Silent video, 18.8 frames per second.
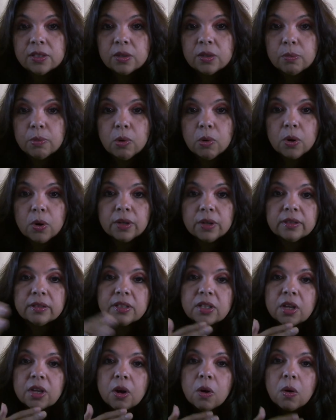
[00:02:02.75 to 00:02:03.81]
support.
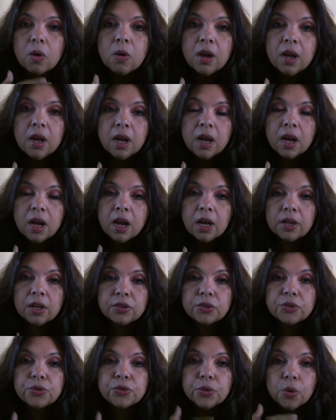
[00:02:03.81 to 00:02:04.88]
So a
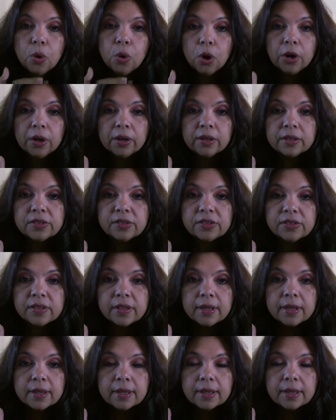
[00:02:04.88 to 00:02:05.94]
source
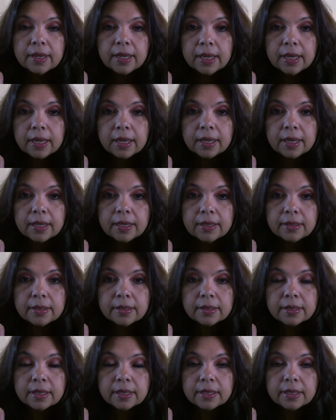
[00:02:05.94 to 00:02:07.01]

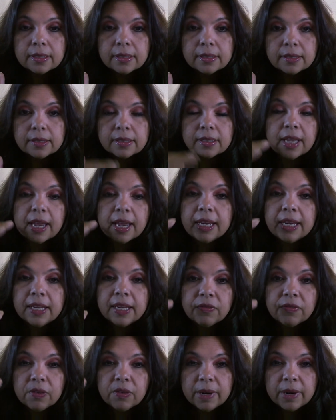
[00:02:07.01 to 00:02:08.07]
is saying
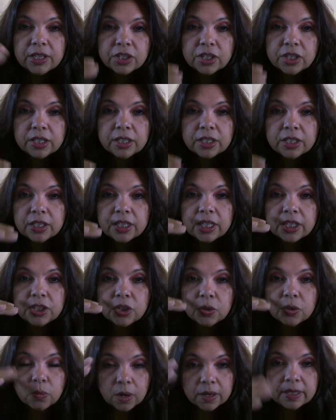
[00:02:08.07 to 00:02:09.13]
information
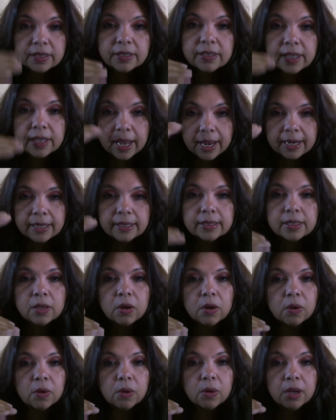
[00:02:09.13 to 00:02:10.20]
that you want to say.
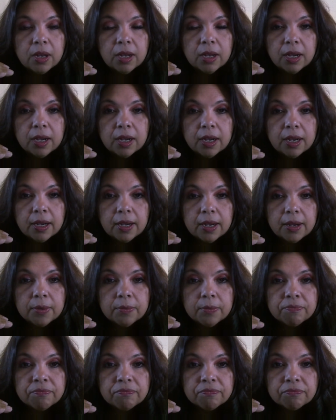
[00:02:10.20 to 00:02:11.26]
So
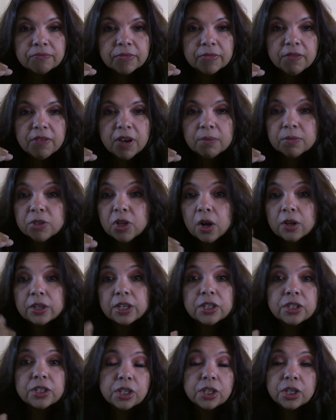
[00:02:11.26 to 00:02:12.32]
um, if I'm
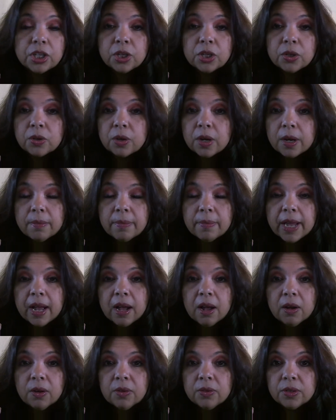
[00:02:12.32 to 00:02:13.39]
talking to you
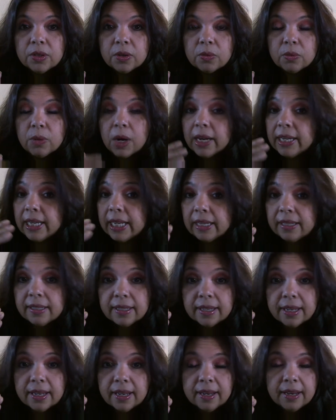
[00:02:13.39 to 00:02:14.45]
about running
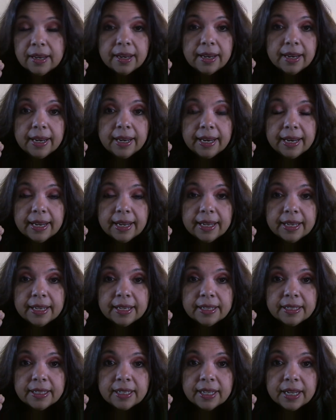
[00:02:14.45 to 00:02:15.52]

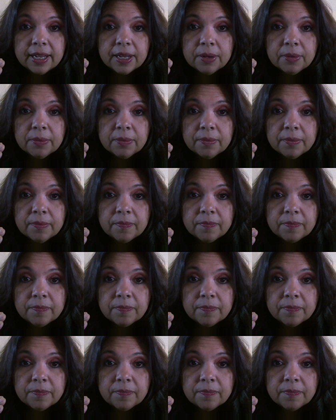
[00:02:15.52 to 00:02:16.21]
and um,